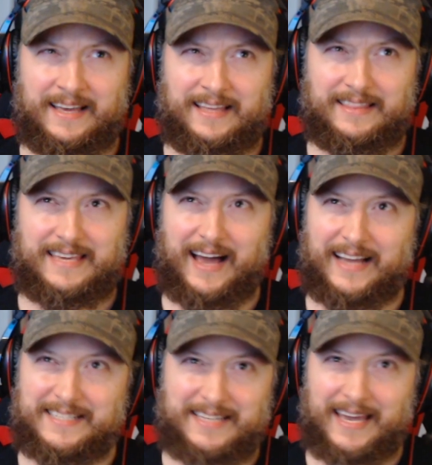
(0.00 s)
the
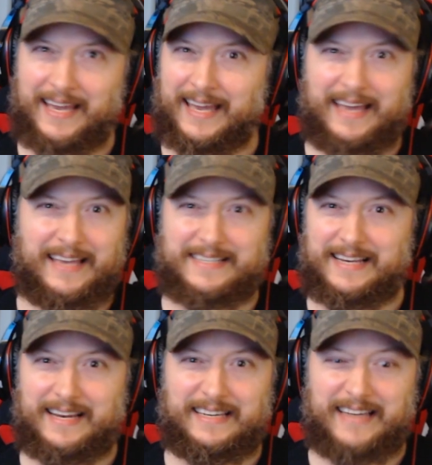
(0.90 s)
Ice King
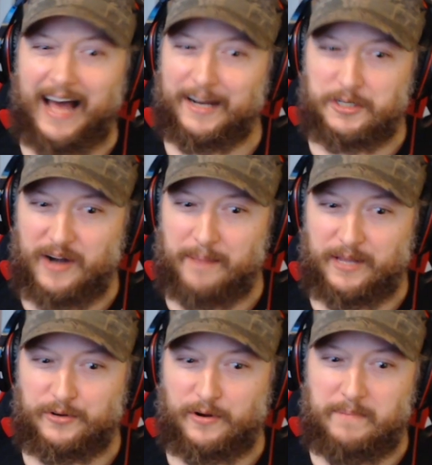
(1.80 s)
is not trapped
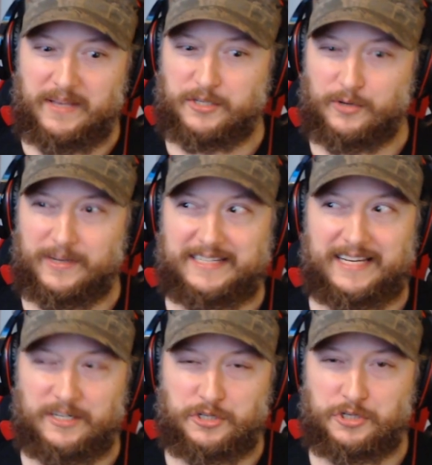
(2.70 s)
under a missile. It
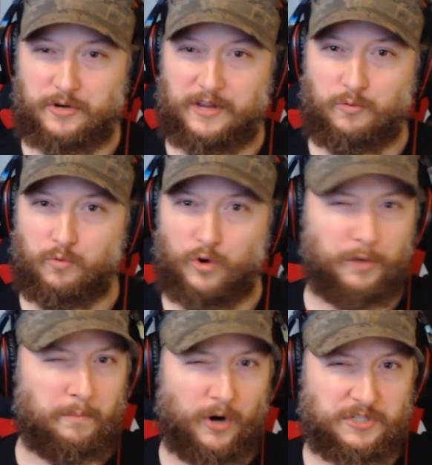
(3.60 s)
didn't destroy the
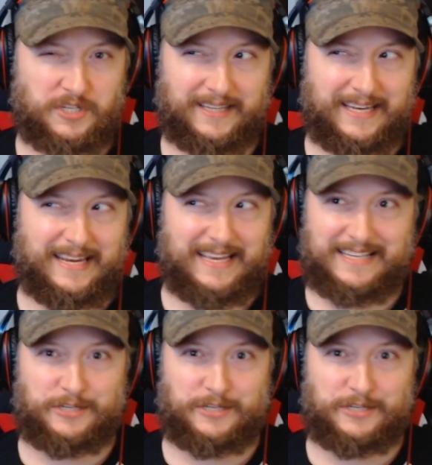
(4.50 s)
world. Marceline isn't